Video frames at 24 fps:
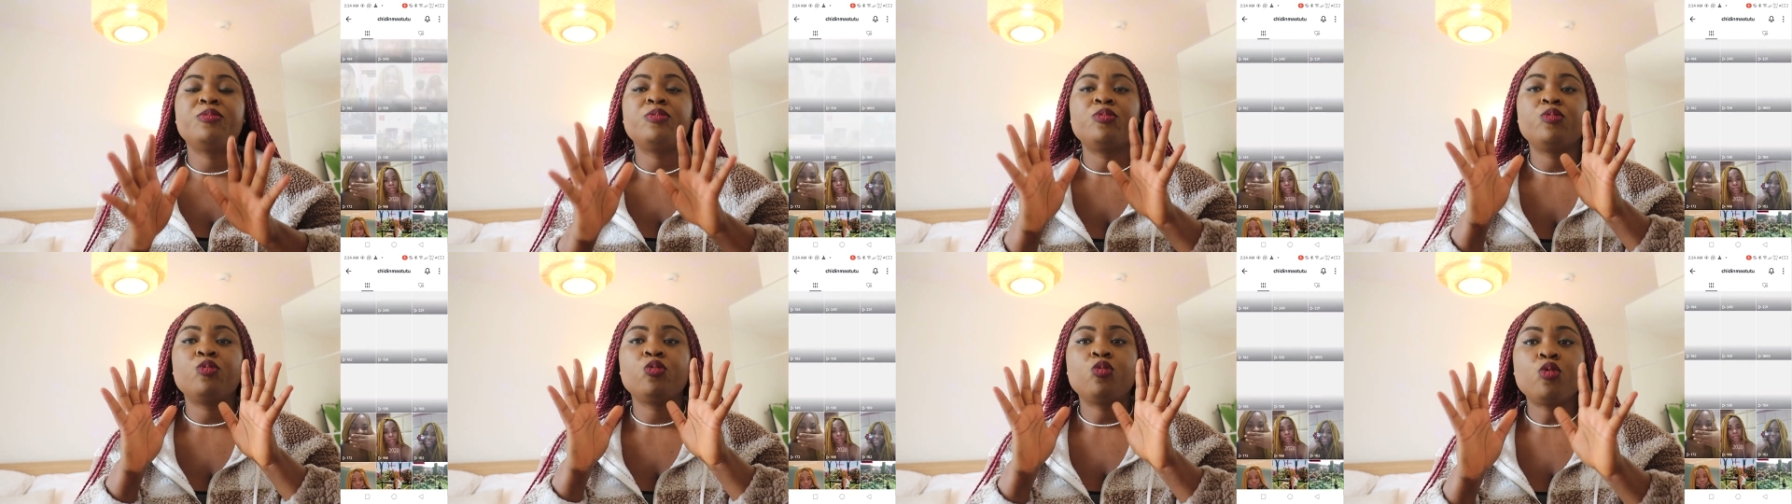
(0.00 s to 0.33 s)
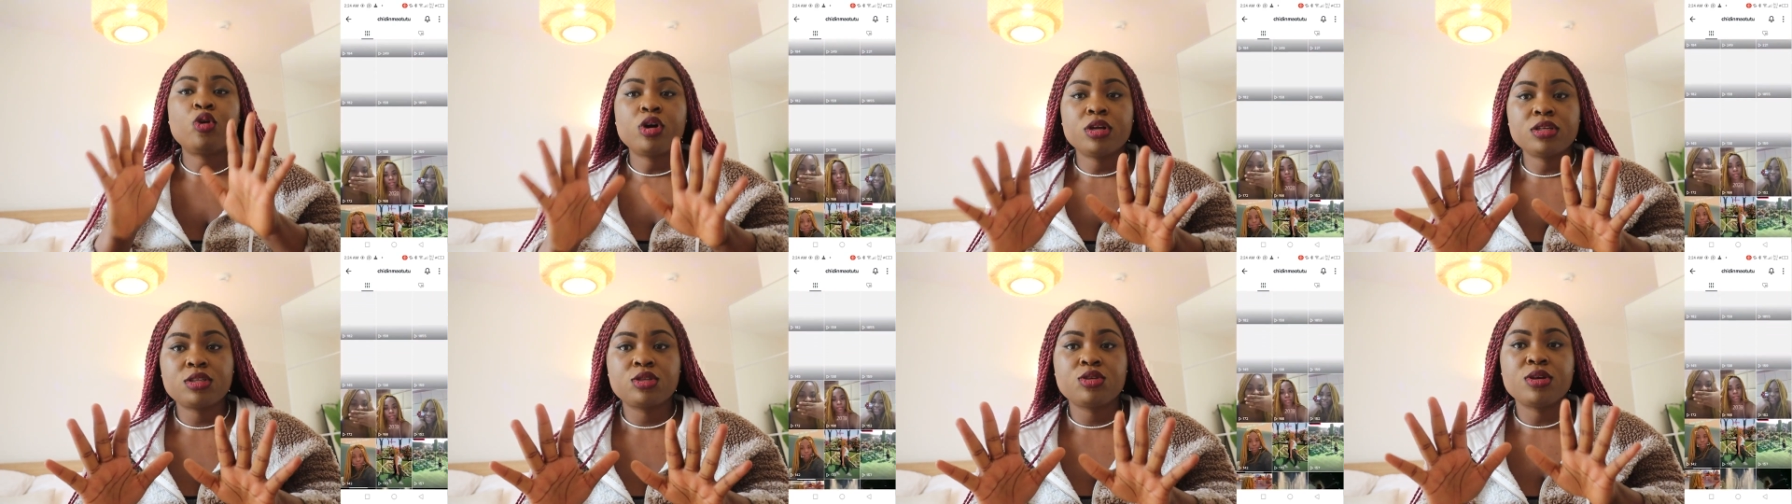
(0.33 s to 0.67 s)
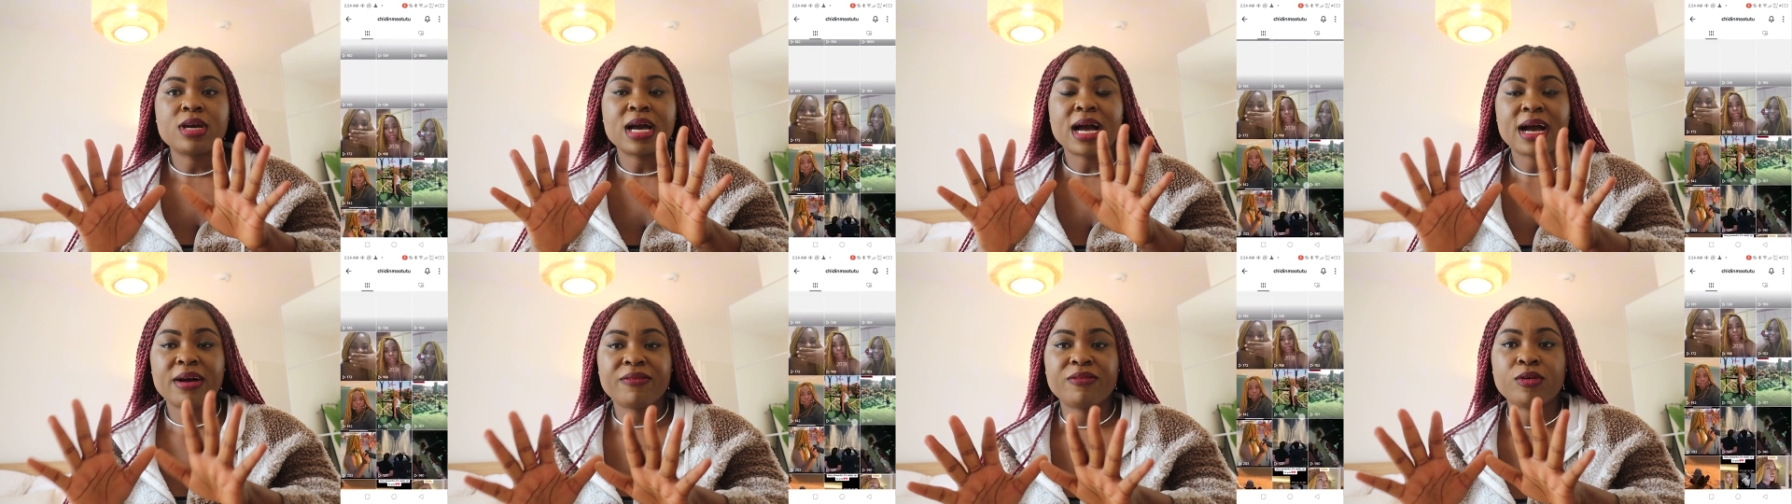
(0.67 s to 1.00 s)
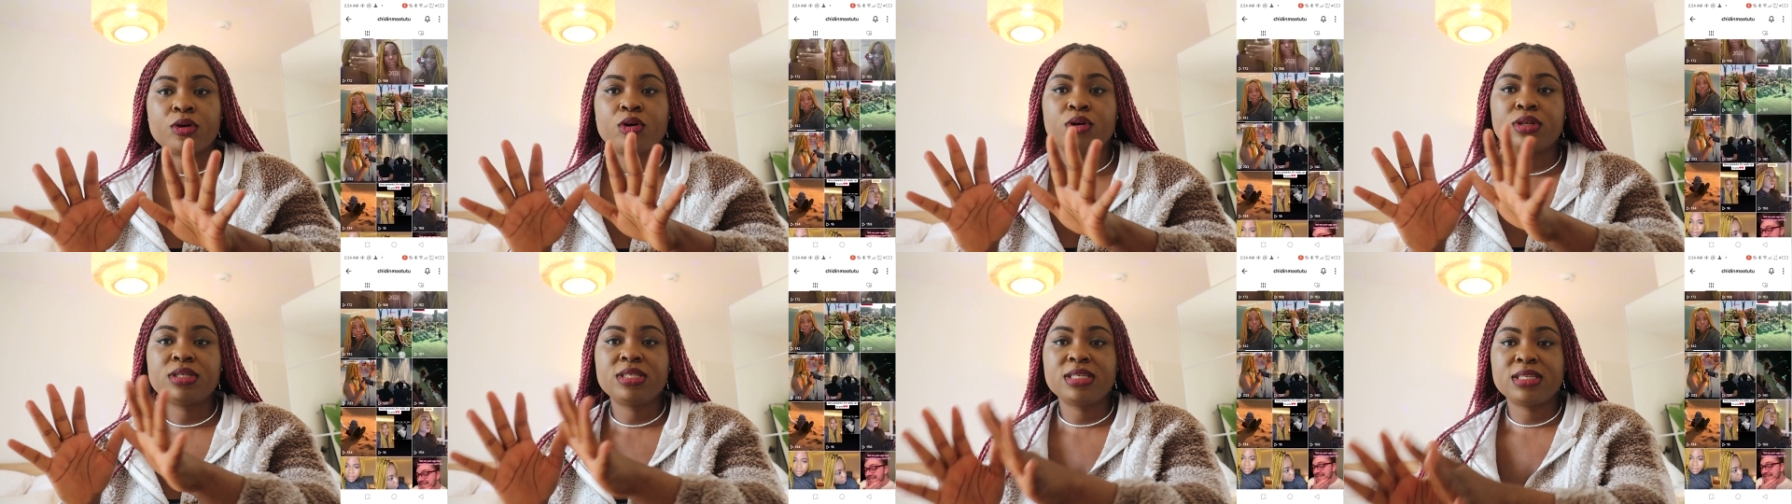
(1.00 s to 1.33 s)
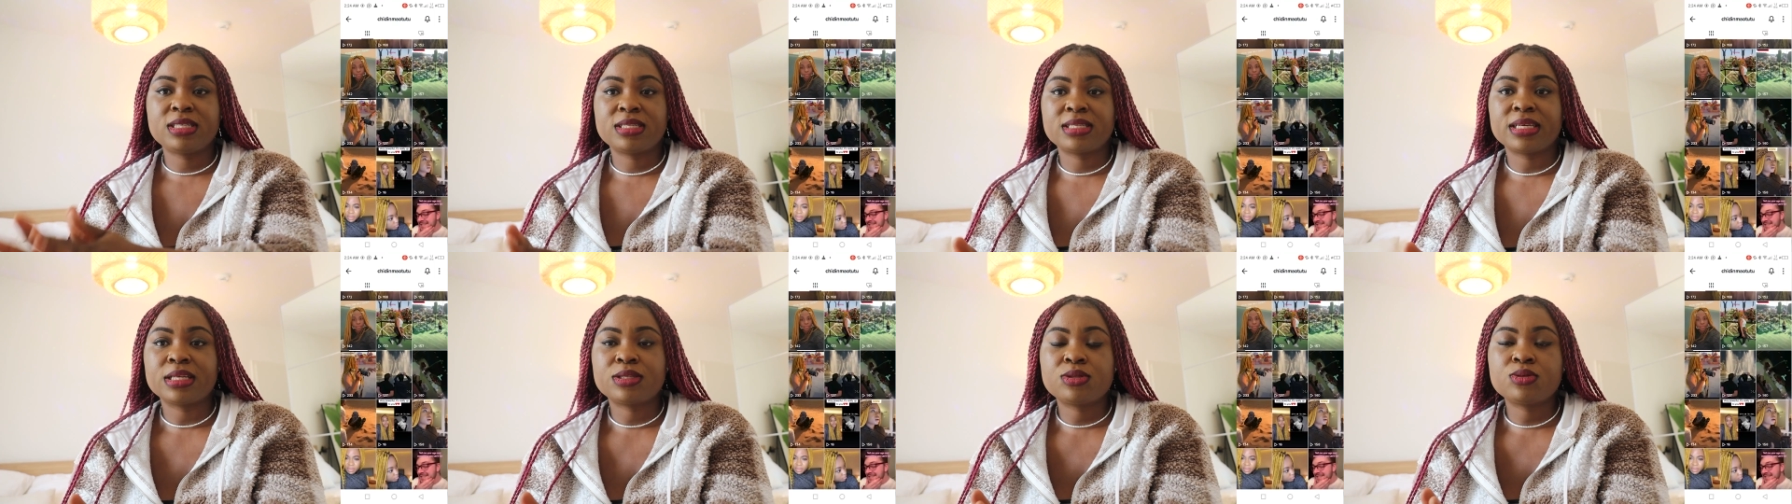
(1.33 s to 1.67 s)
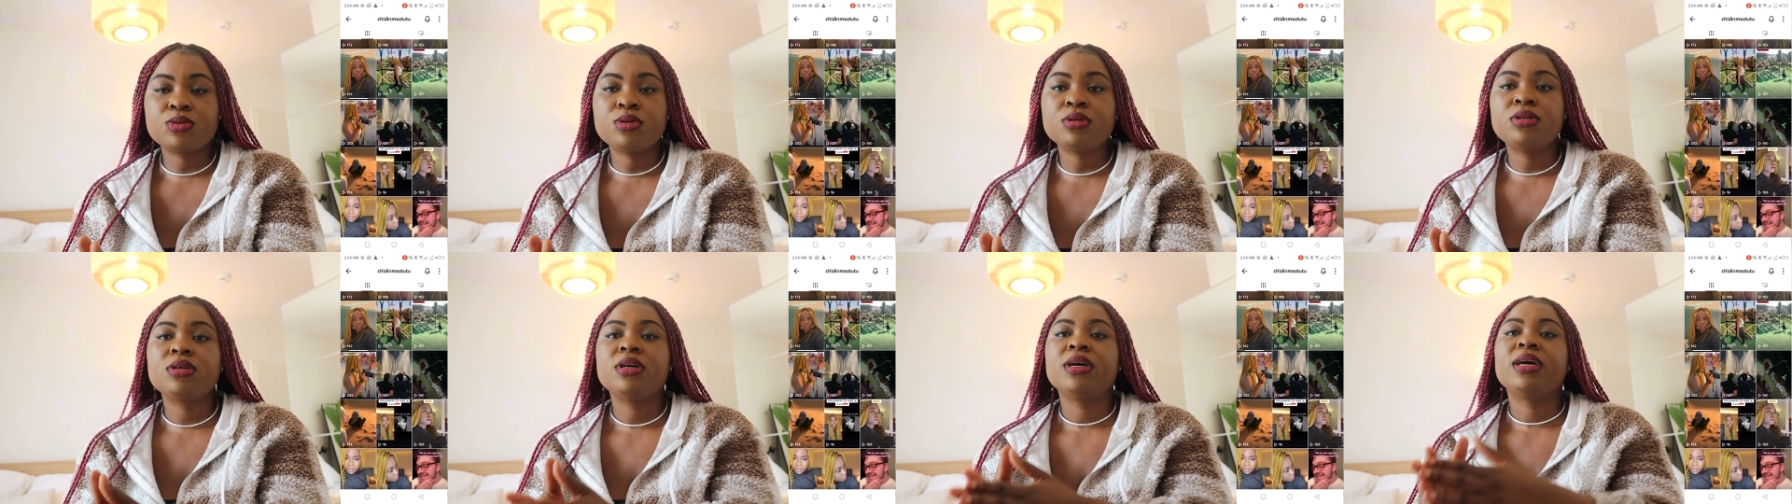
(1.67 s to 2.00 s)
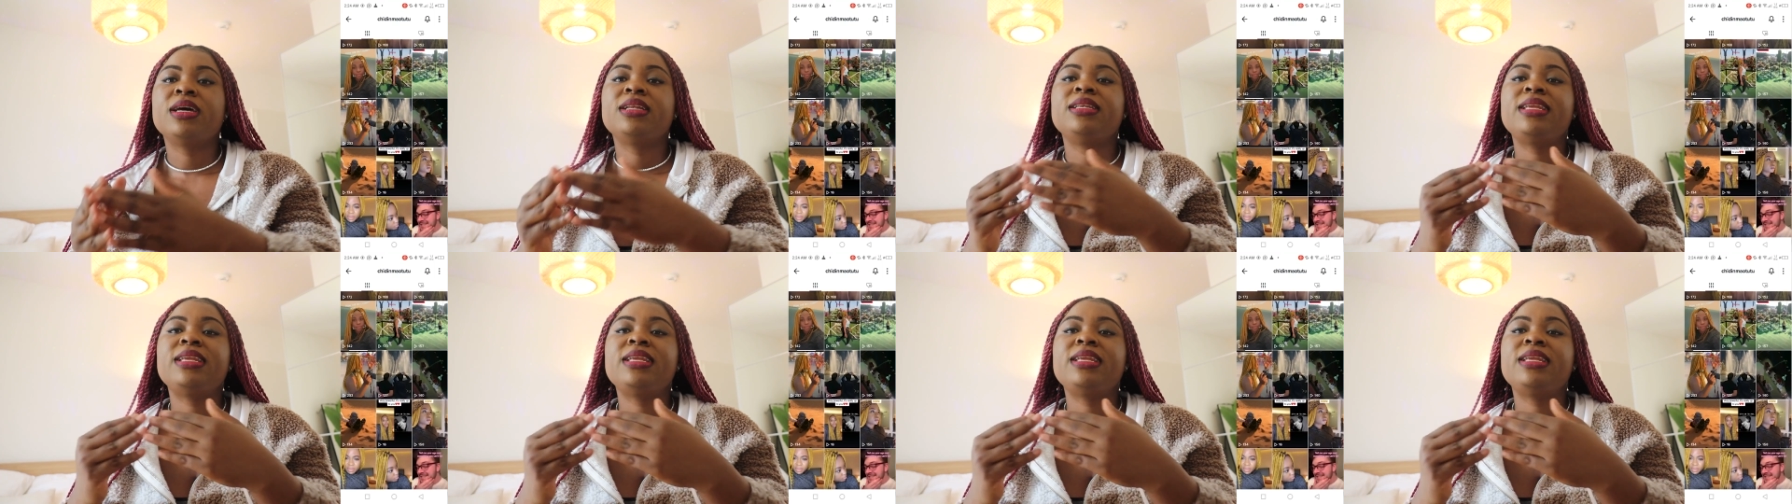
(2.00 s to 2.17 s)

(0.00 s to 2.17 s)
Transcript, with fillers: once you have all this settled,